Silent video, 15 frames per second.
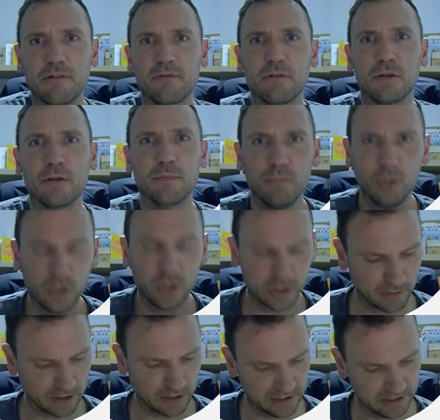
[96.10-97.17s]
The more
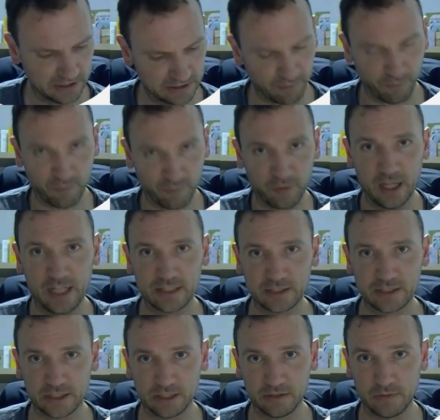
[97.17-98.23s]
spread it is, the
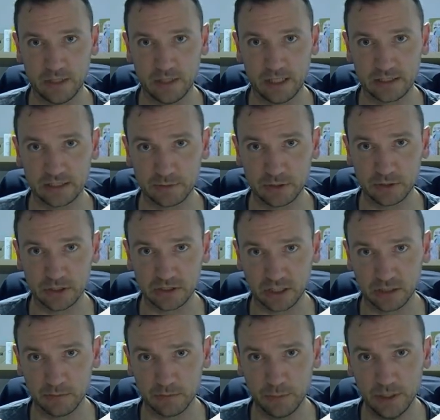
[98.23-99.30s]
flatter our distribution is
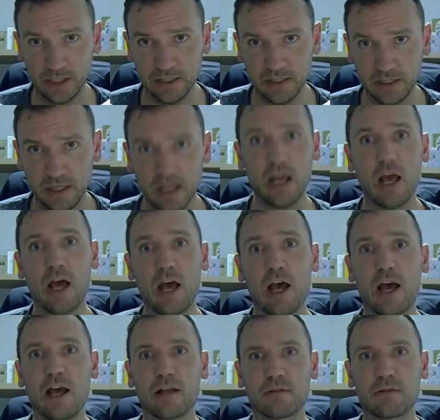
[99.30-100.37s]
going to be.
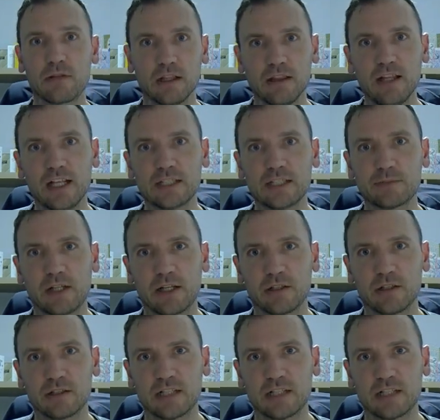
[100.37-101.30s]
The less spread out the